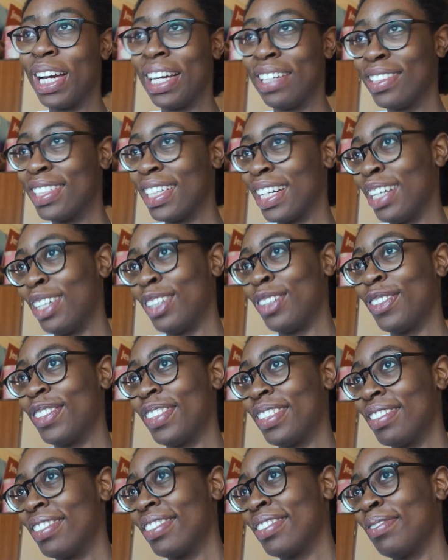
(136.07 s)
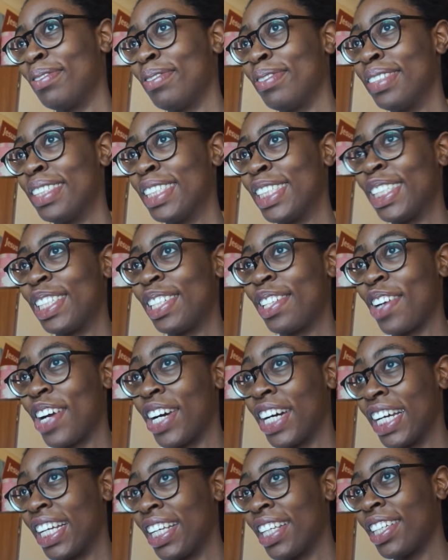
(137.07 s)
lie down. I'm just
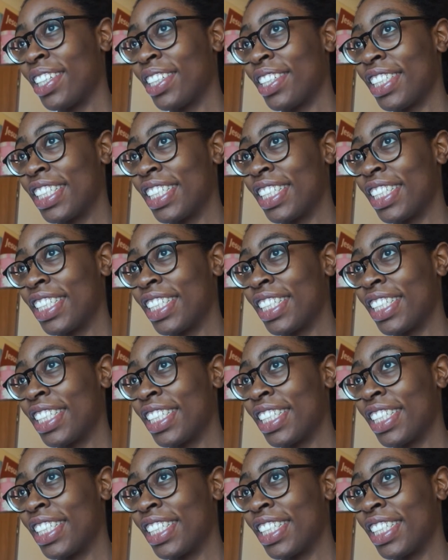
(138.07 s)
tired,